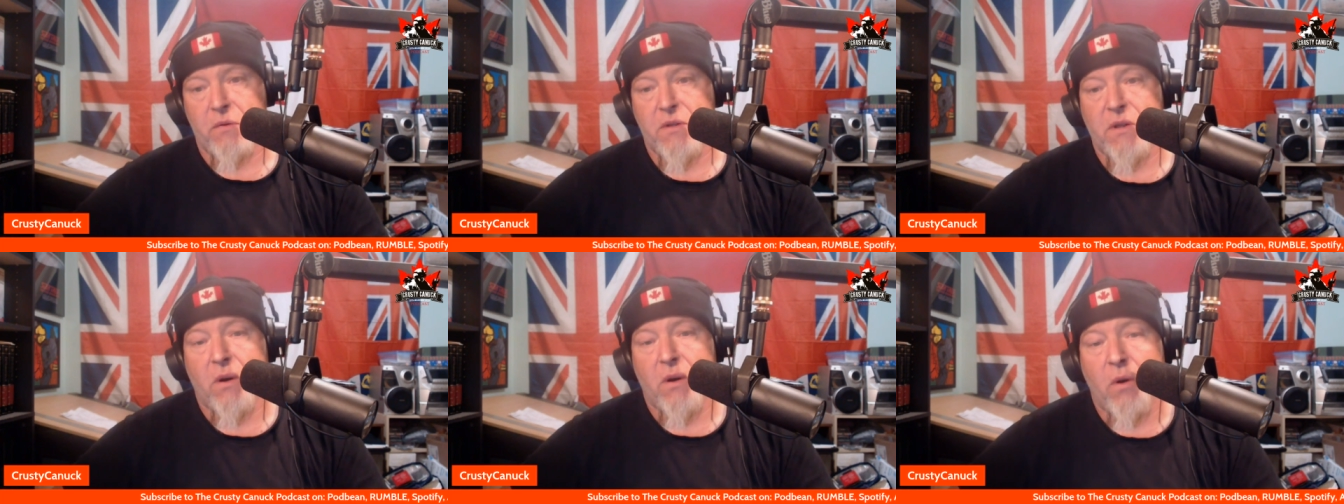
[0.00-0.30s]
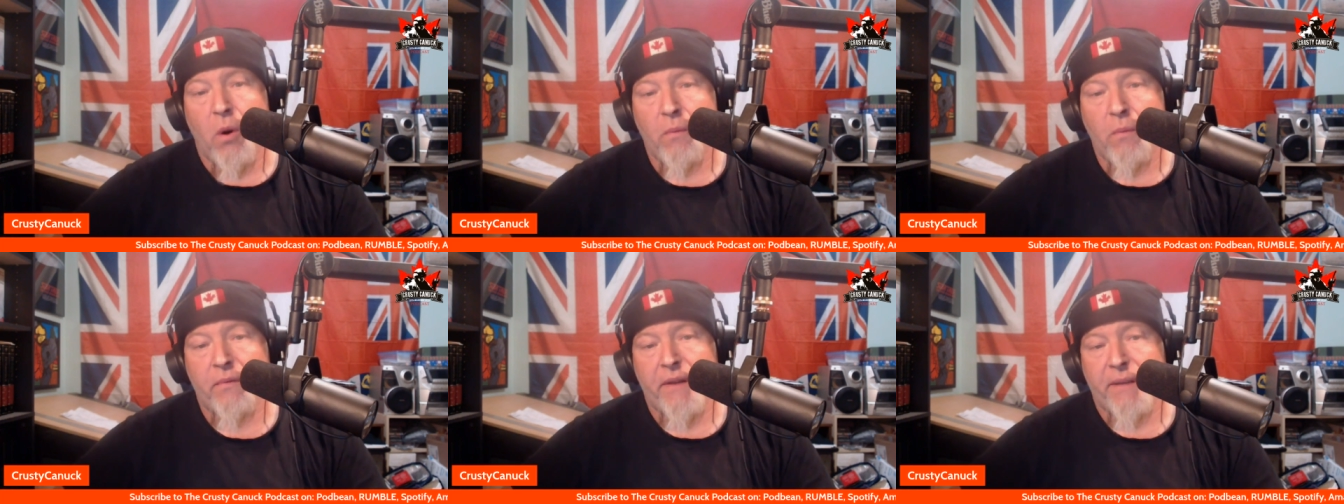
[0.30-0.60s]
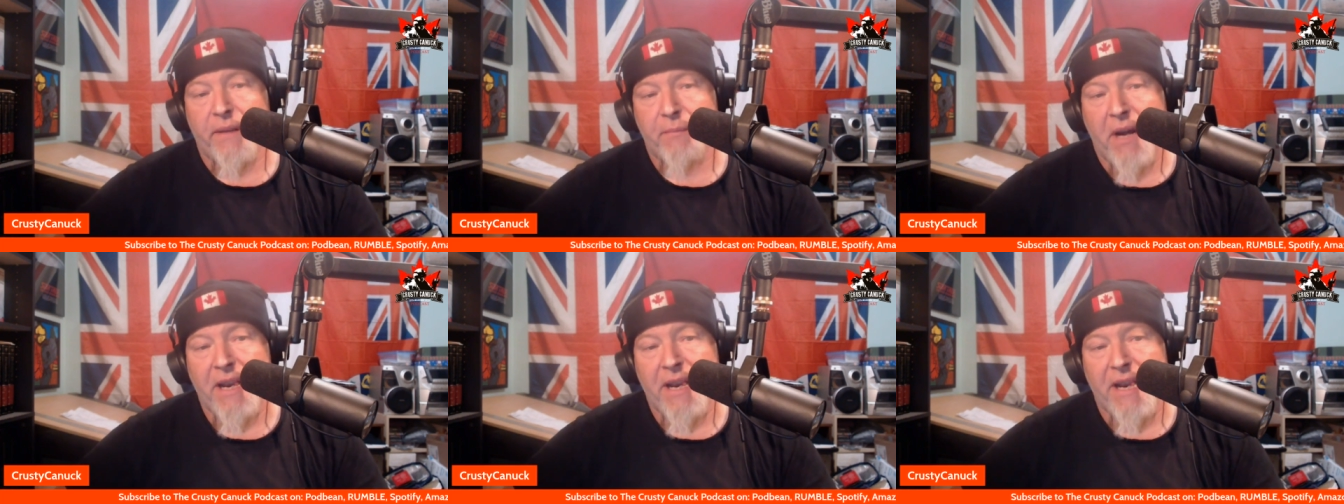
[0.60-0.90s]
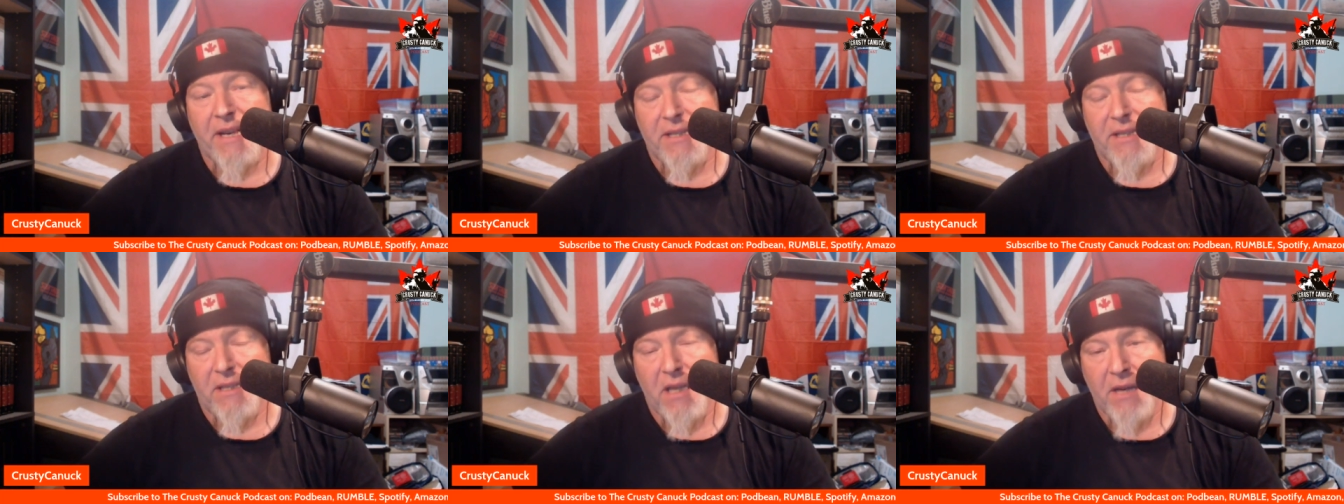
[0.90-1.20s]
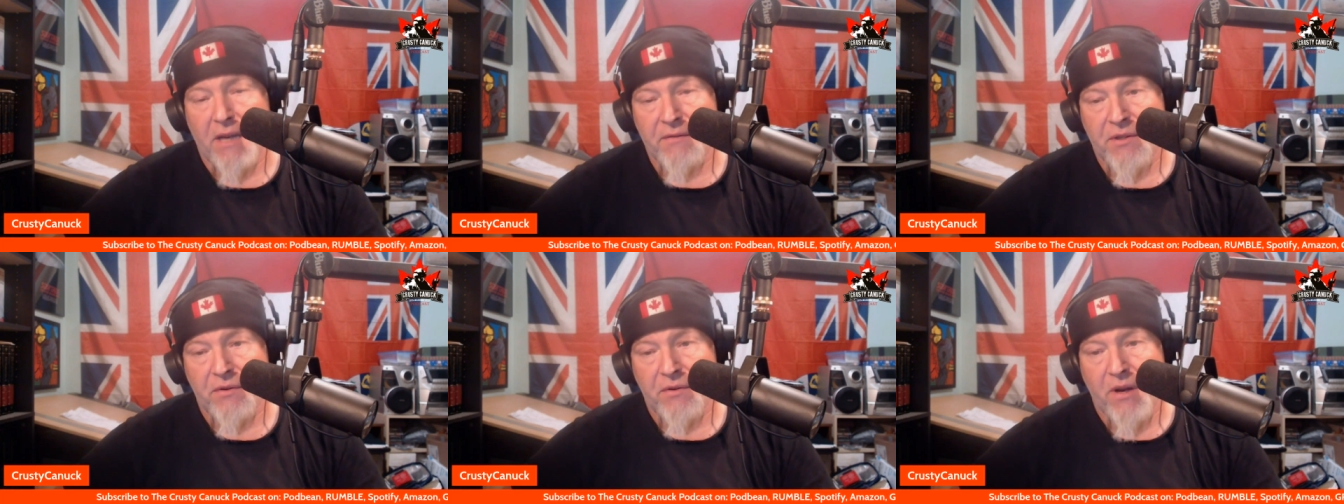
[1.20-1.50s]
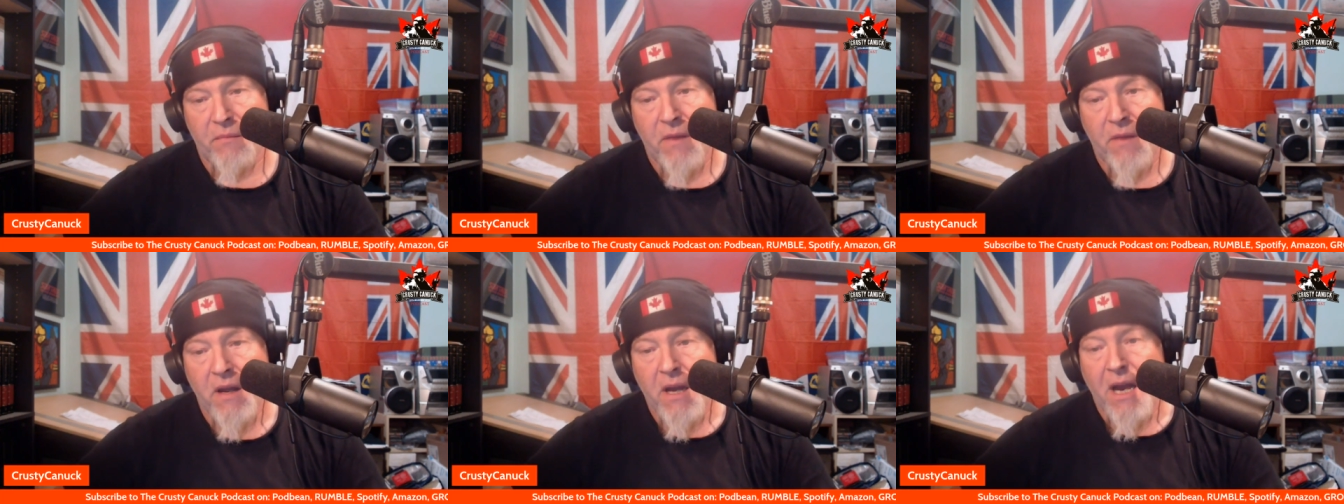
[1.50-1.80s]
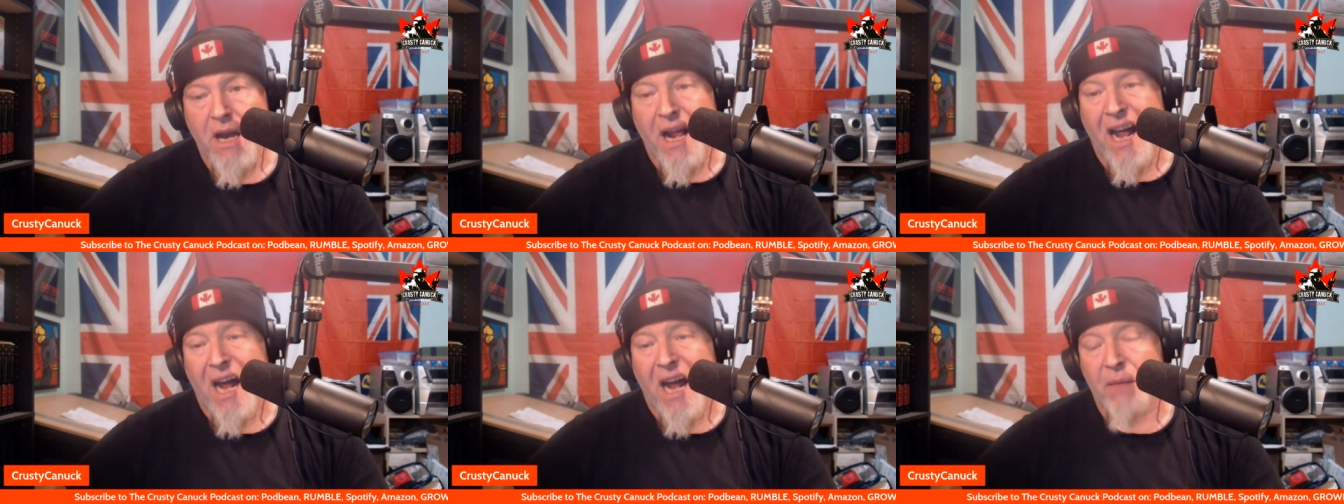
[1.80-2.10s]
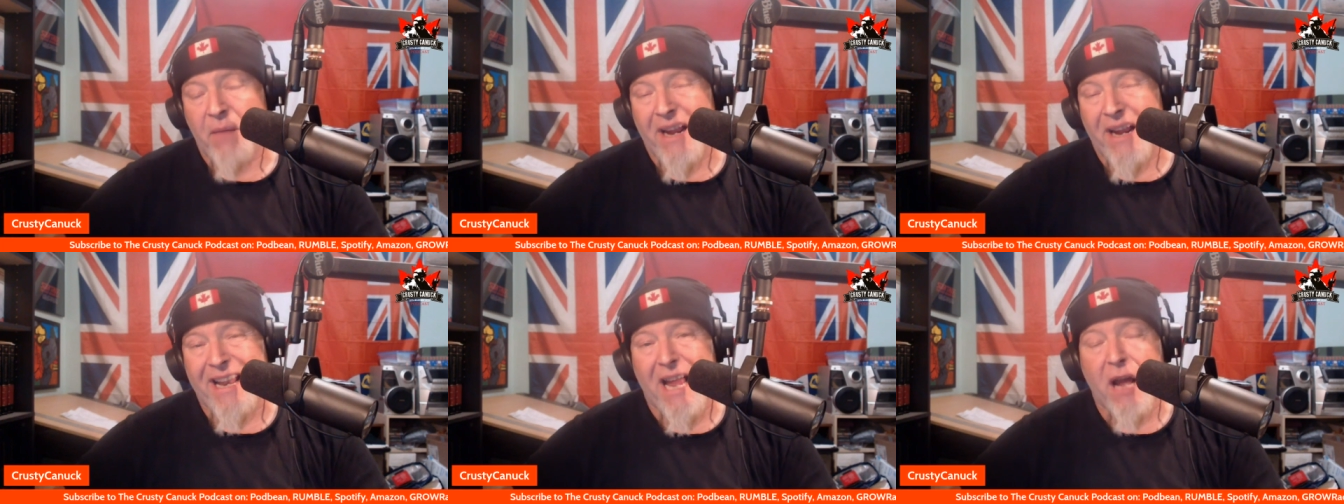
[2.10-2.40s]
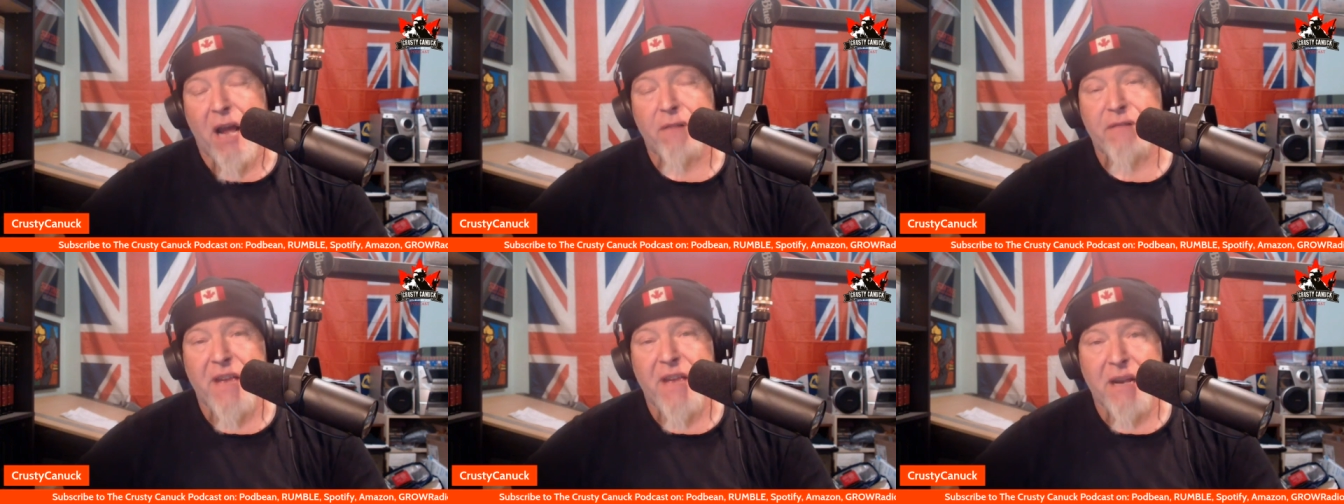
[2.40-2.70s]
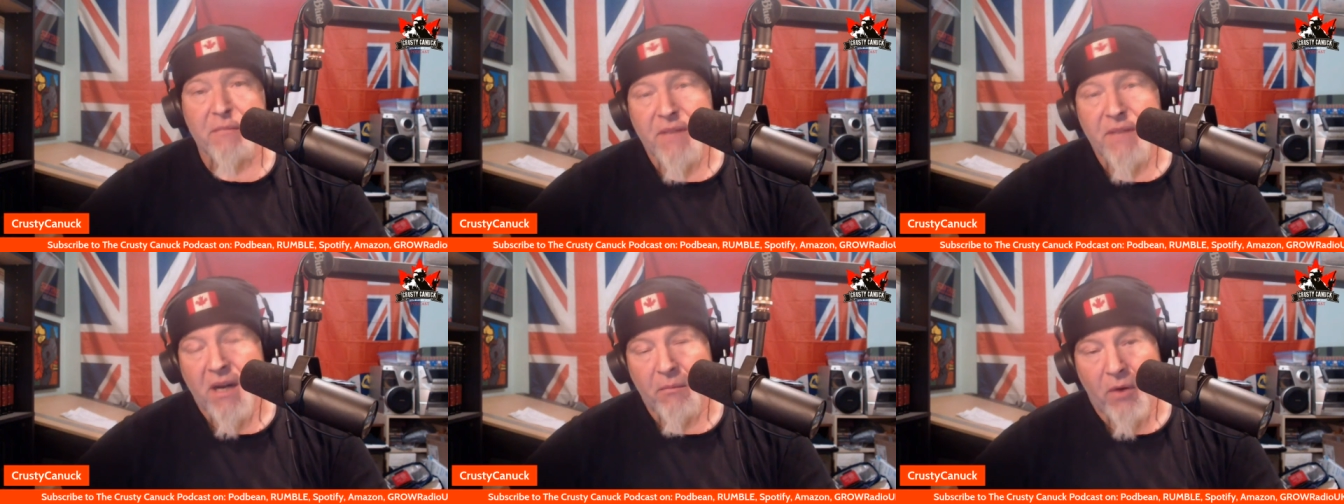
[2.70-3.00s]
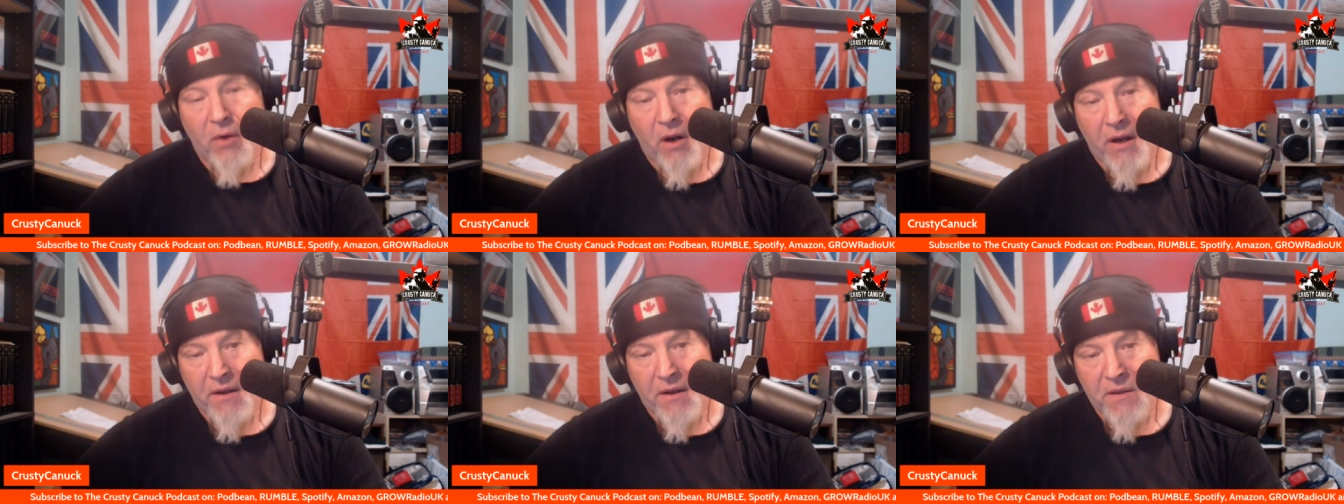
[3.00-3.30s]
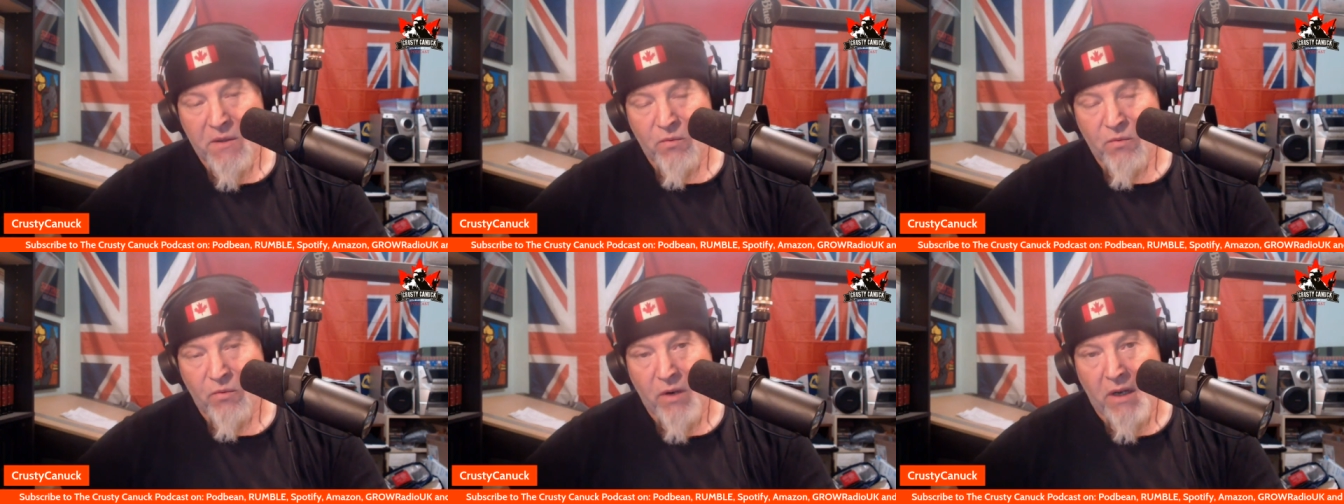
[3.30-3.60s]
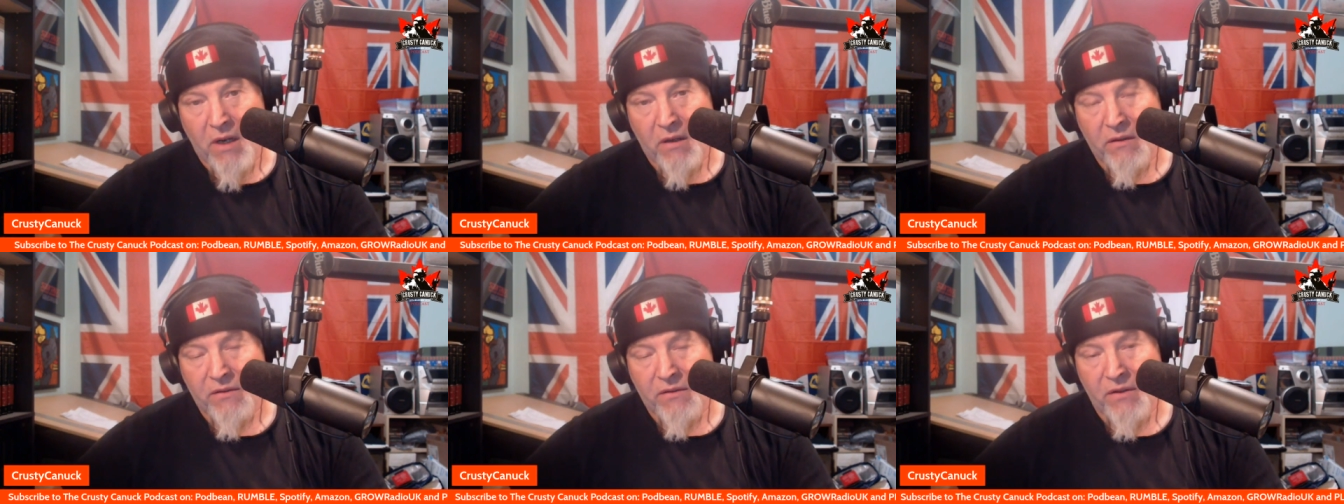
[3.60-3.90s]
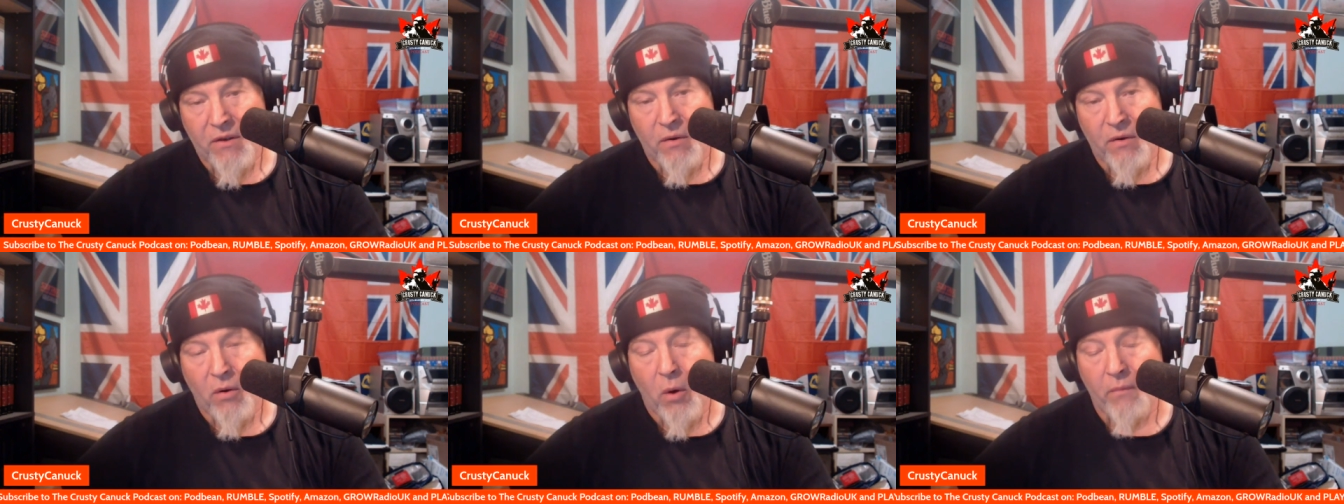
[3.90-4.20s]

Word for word: So hopefully, in my next live stream, I might have them come on as well too.